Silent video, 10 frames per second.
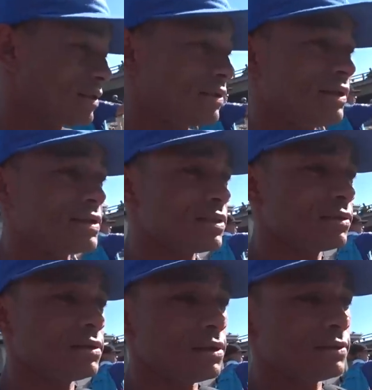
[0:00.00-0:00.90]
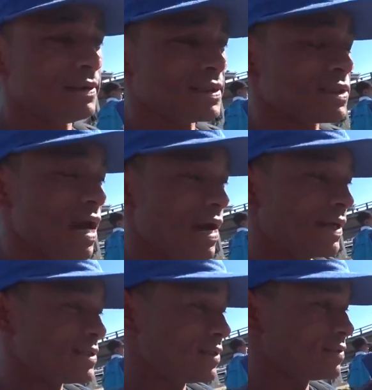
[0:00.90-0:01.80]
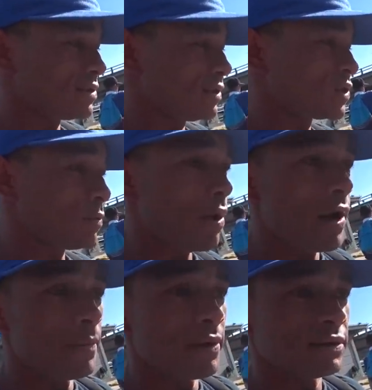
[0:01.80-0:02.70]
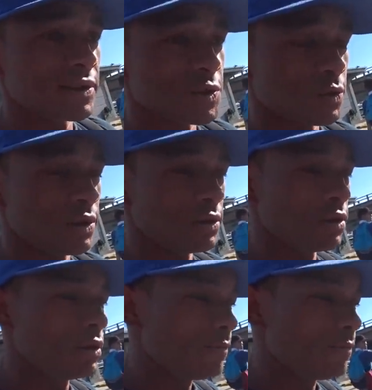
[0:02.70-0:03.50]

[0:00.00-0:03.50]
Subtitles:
Yeah, these guys is surviving the street, you know?